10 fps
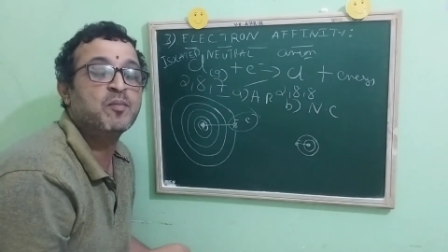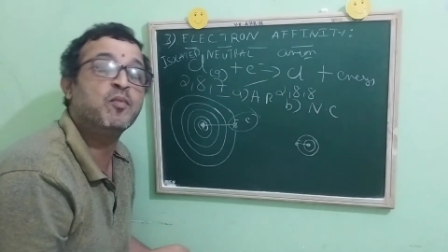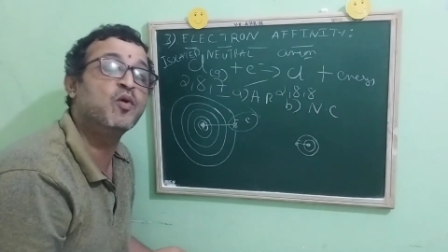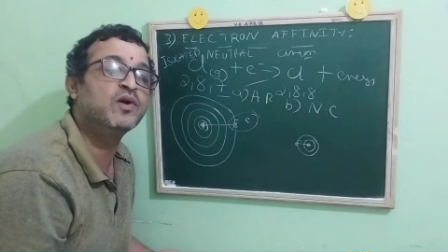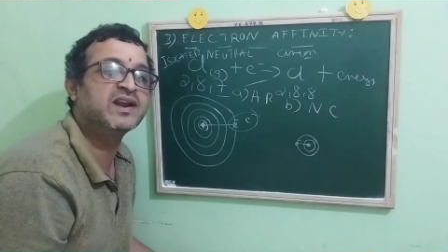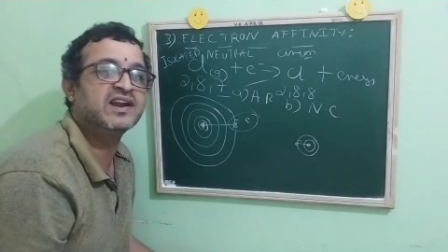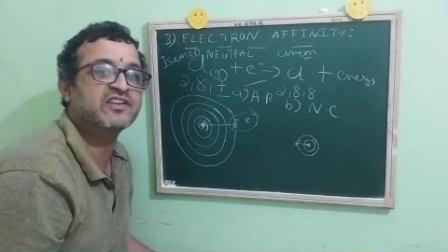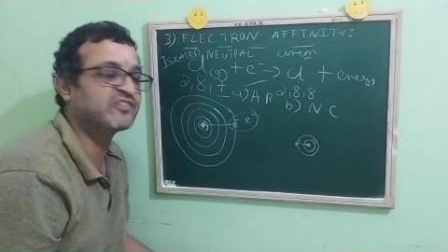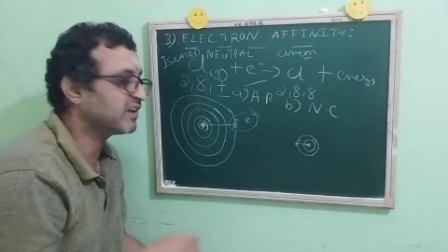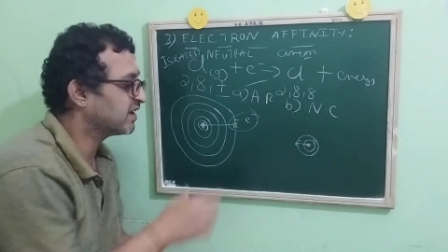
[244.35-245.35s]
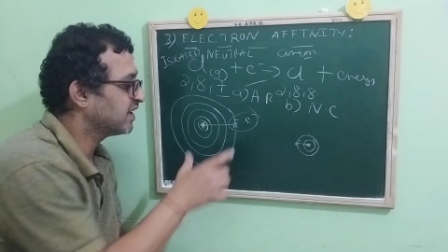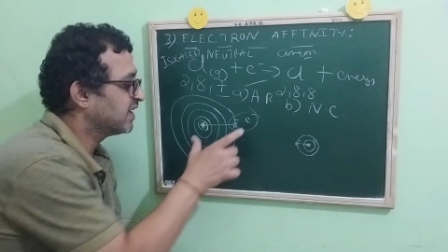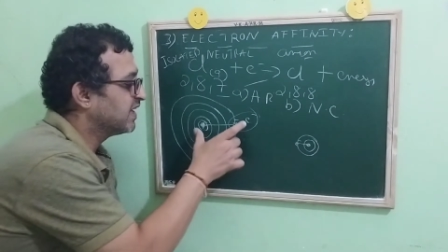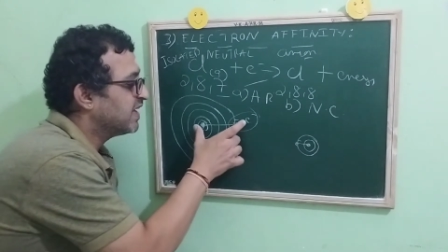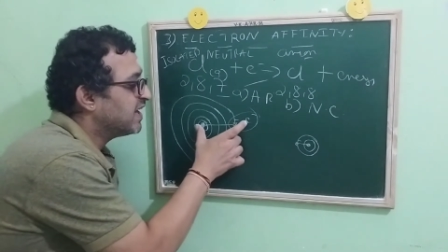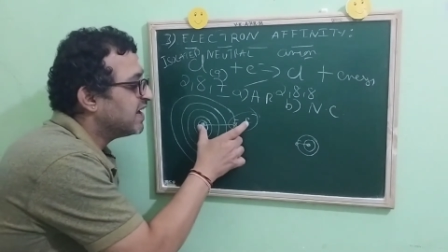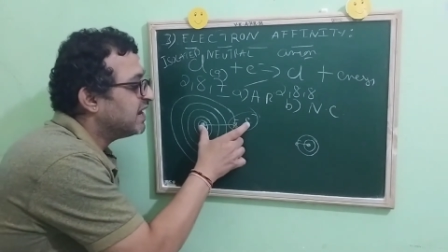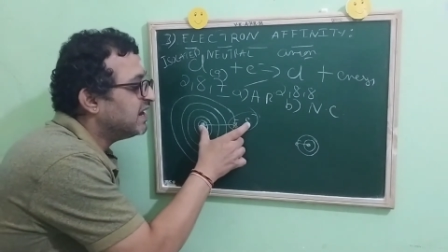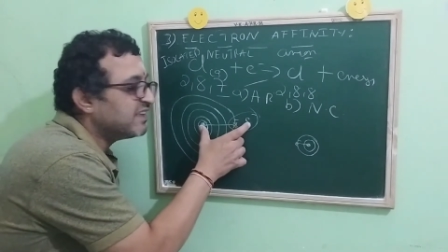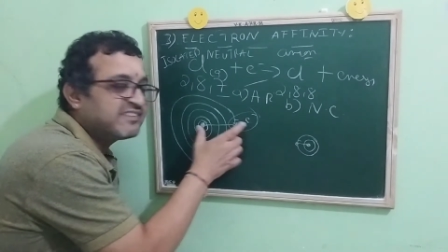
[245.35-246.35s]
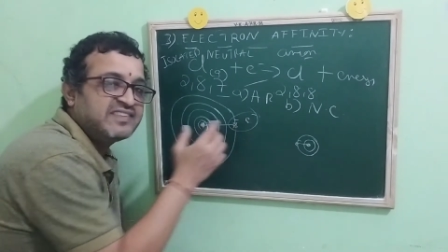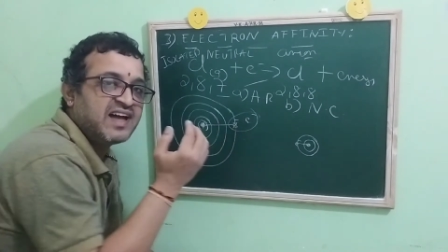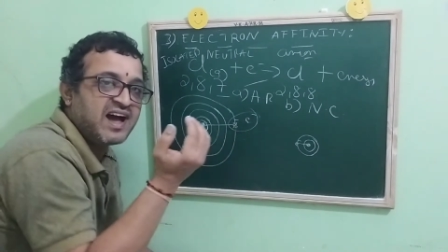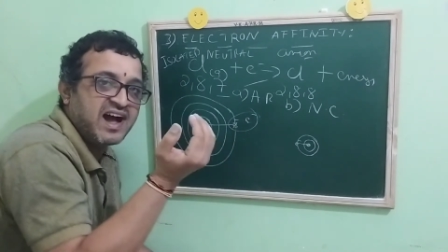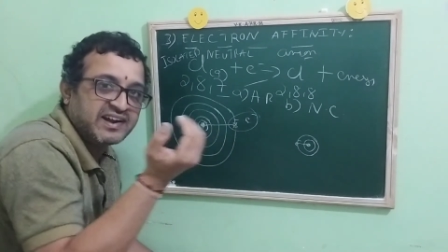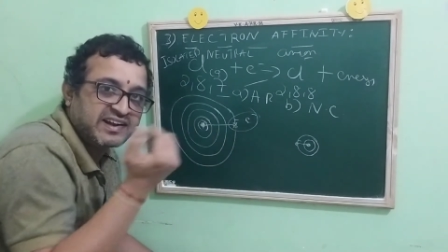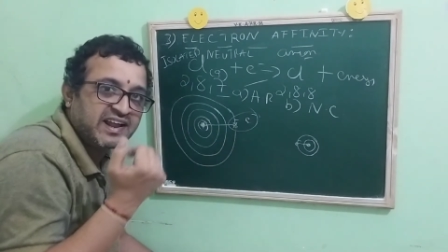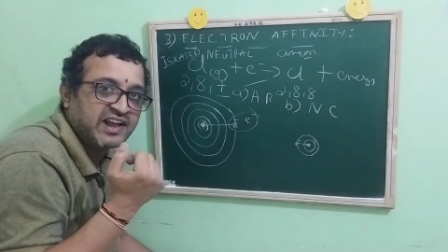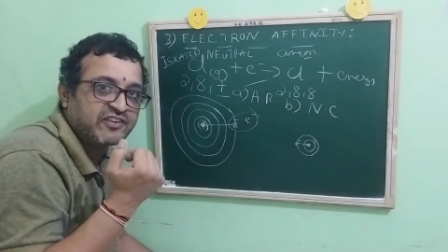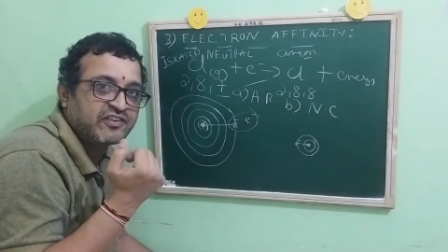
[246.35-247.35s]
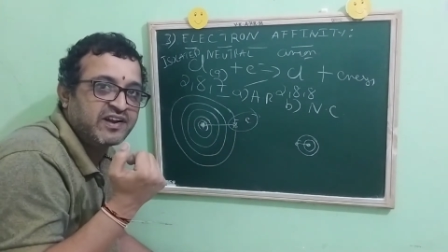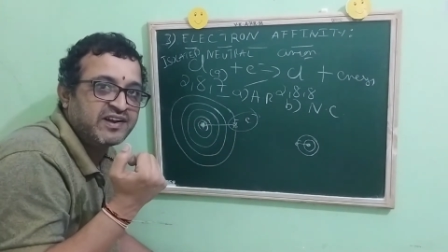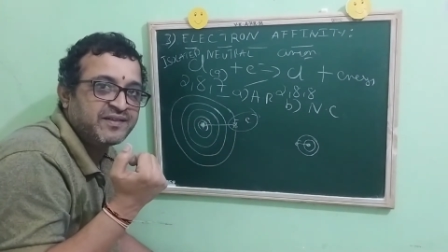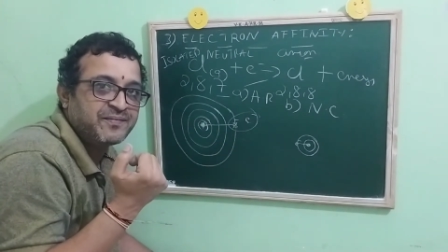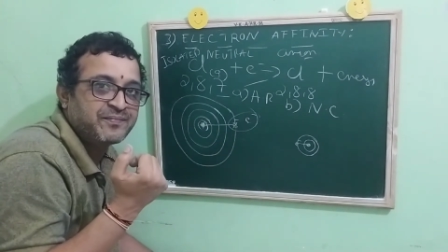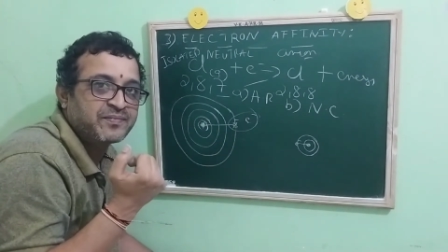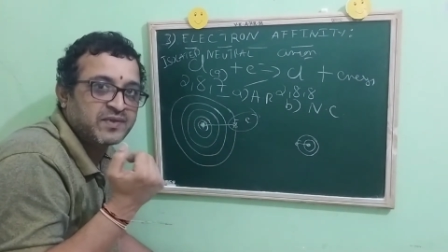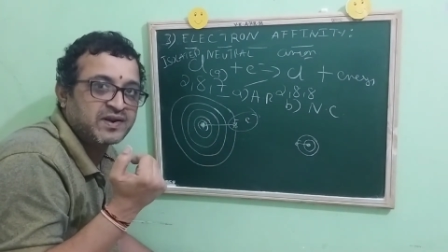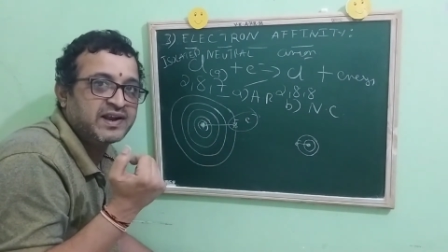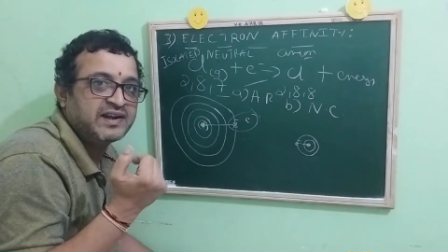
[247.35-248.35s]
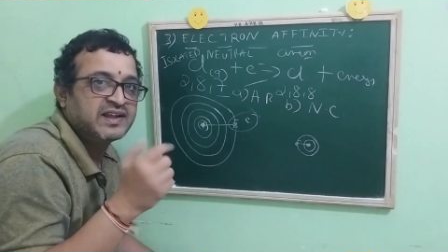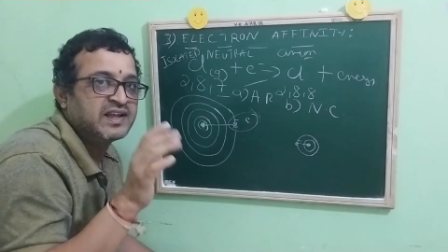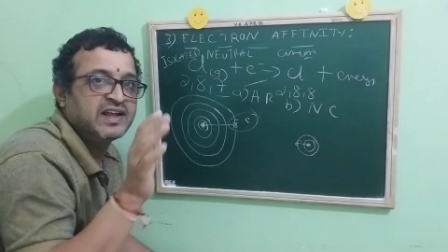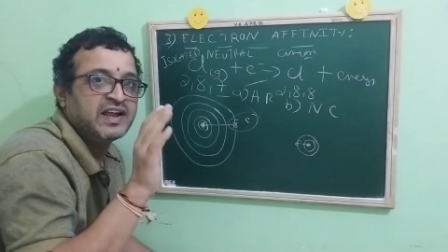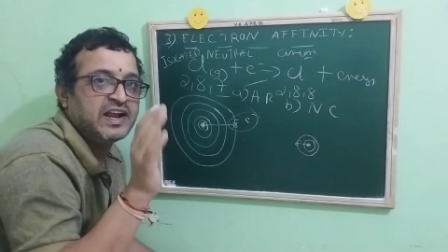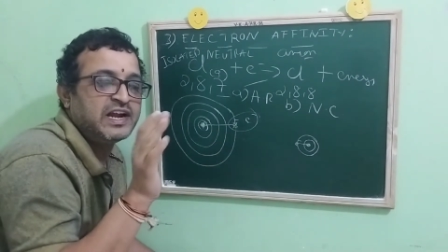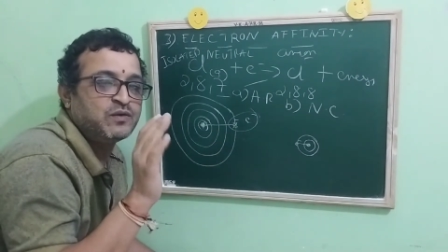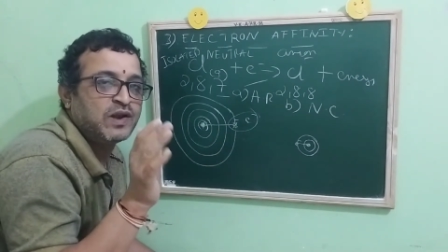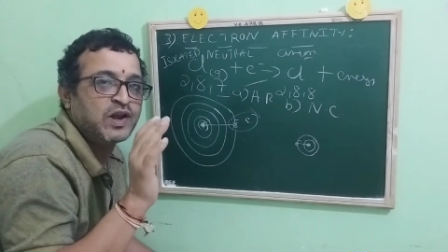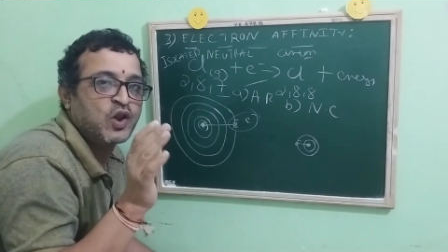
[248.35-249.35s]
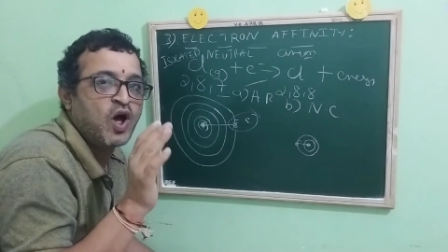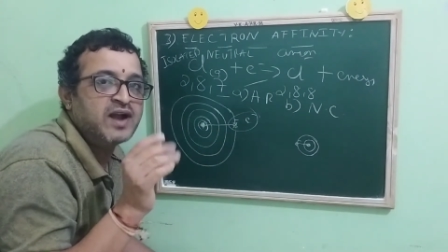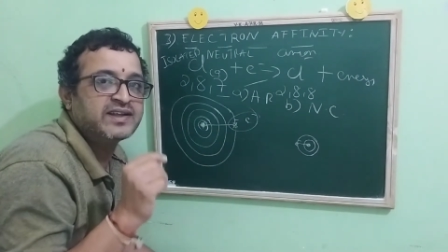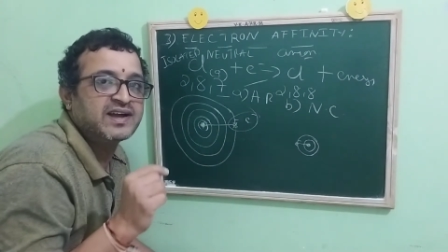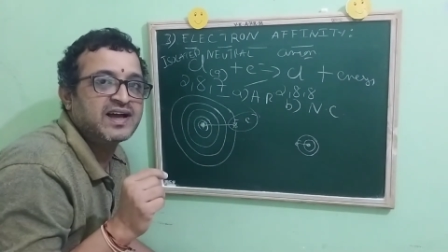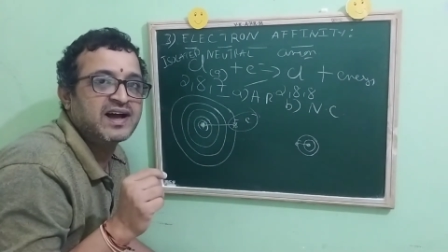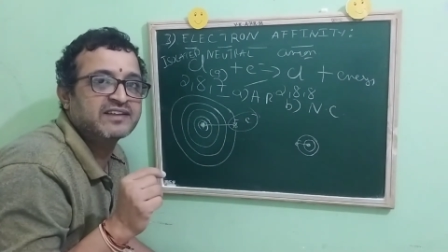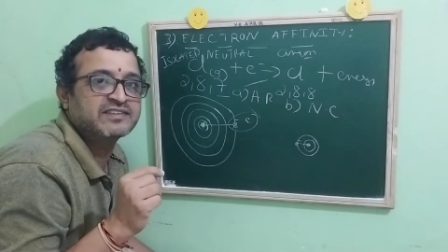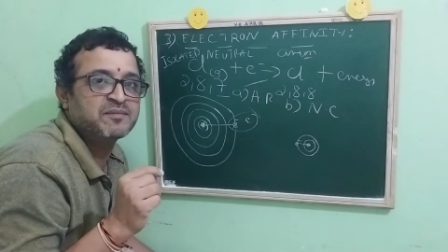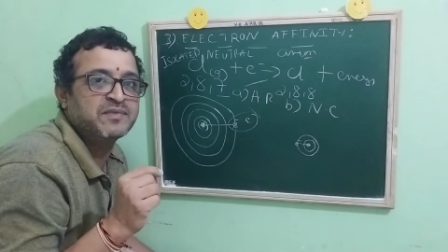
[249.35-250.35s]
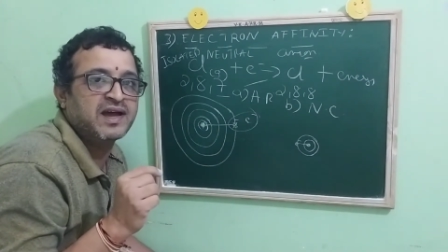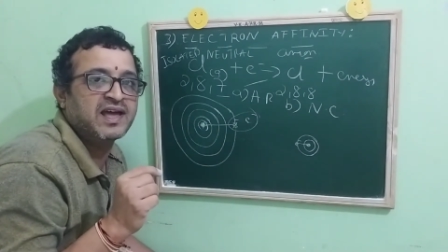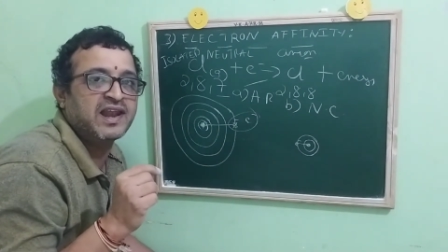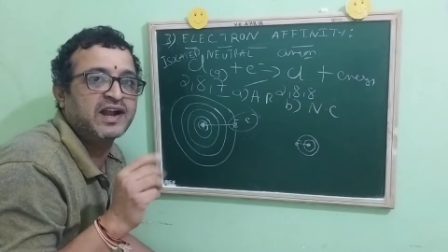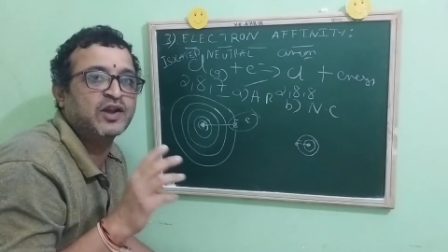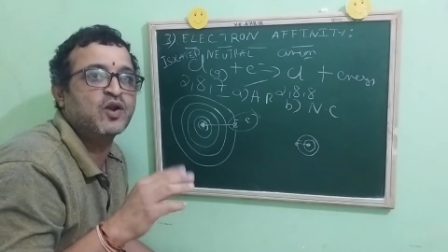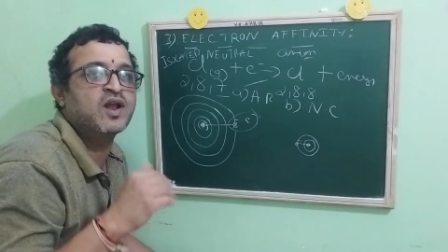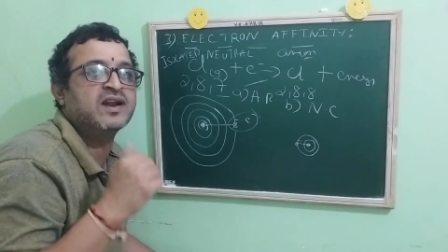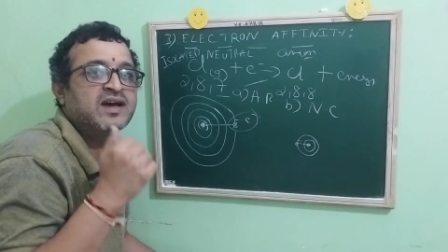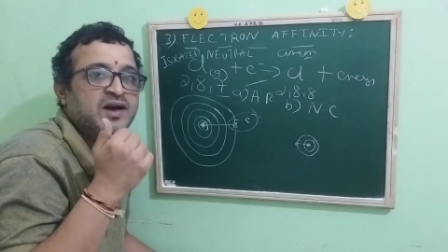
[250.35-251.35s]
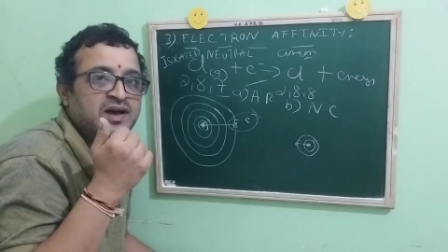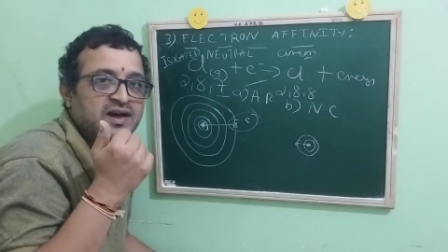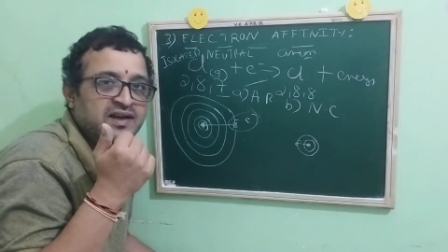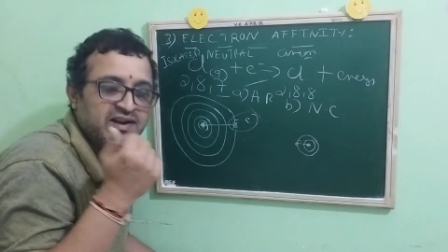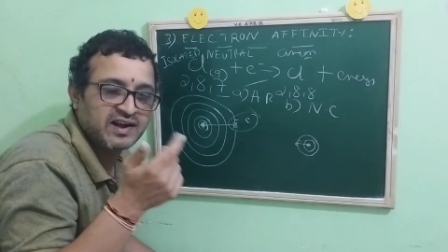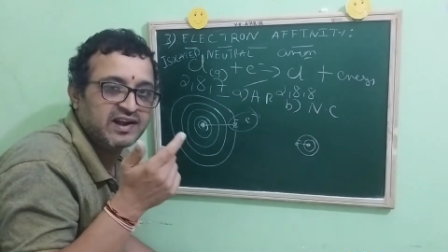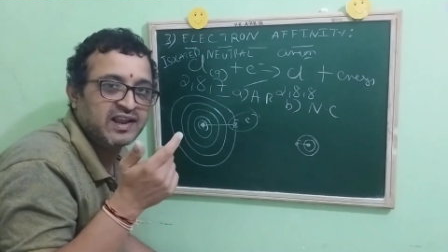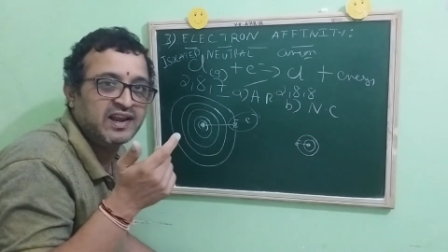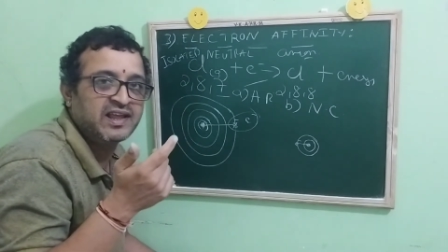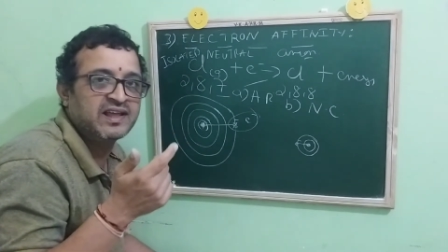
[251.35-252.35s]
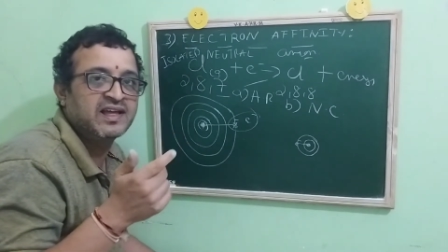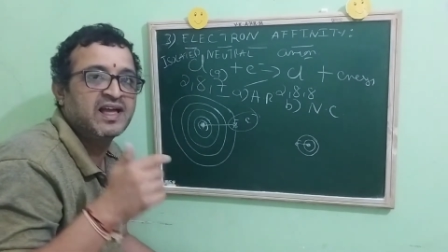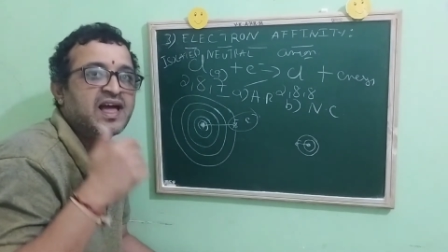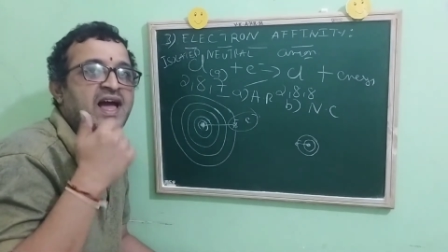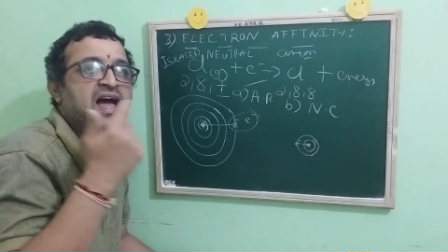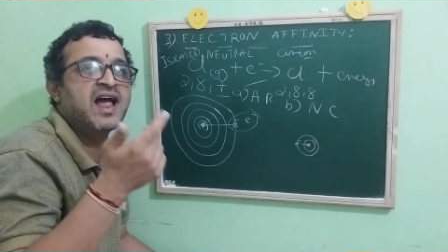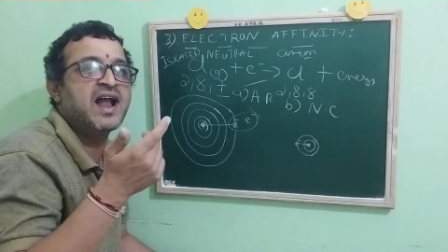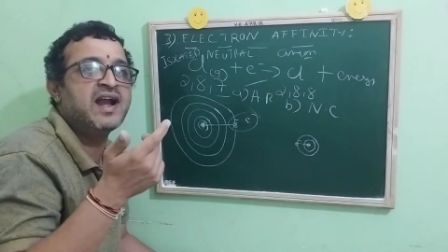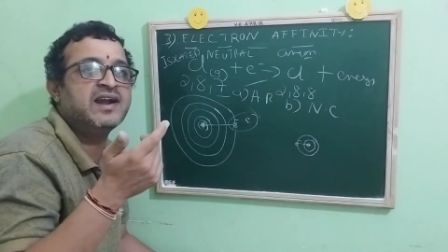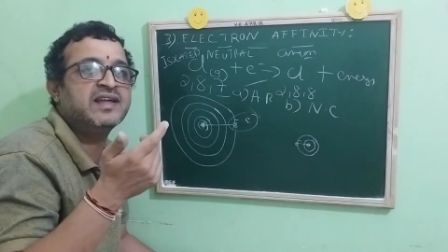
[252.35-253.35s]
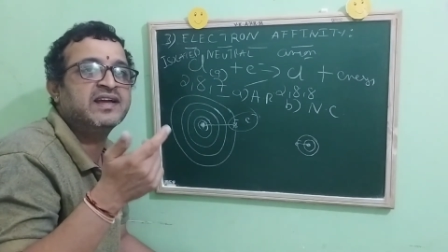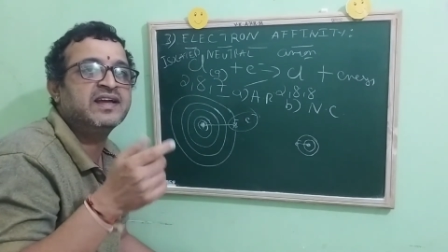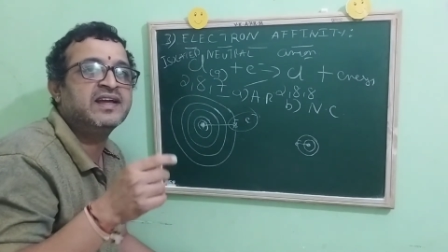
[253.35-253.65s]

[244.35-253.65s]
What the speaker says: More energy. Less the attraction, right? It will not accept the electron readily and